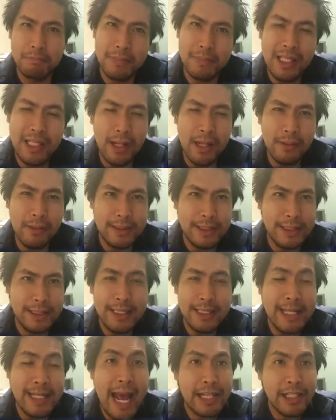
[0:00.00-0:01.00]
you know, just a
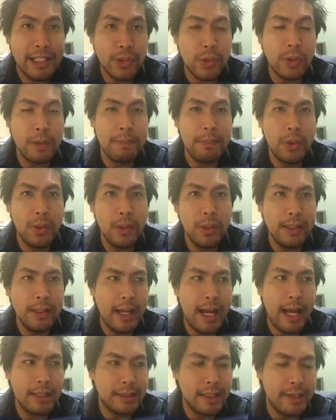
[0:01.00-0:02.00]
natural pull
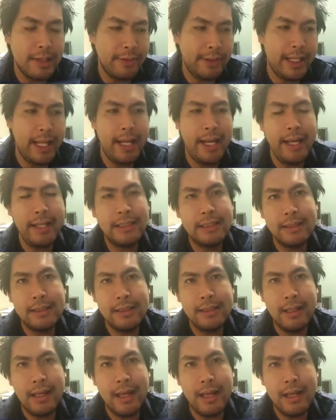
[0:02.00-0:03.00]
outside of a 10x,
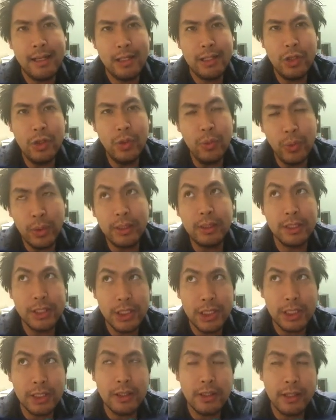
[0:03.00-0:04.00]
you would
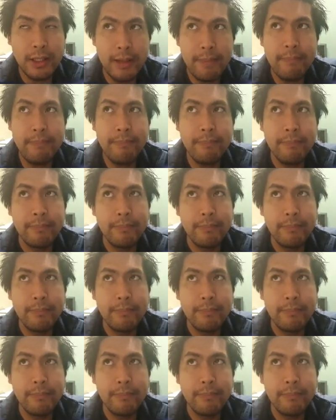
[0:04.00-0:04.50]
consider him